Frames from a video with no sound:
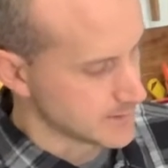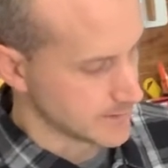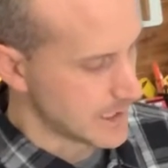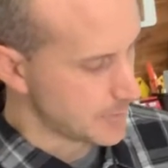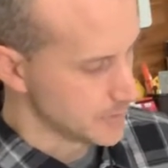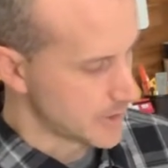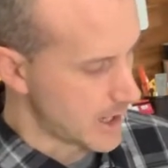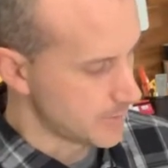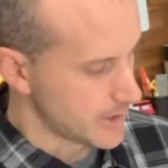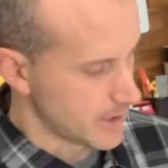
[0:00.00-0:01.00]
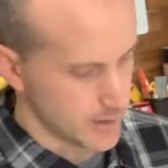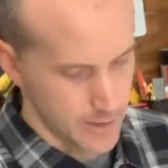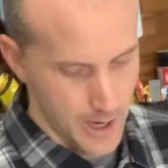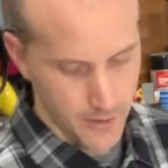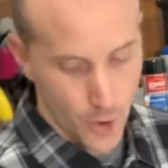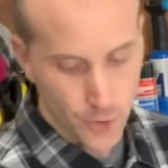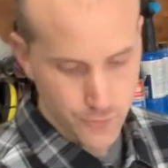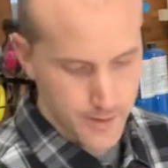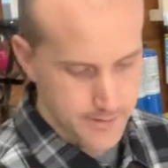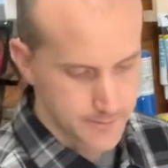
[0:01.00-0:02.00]
is a tabletop and art
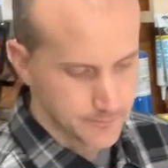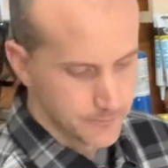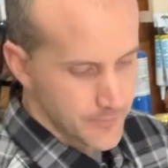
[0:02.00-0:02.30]
resin,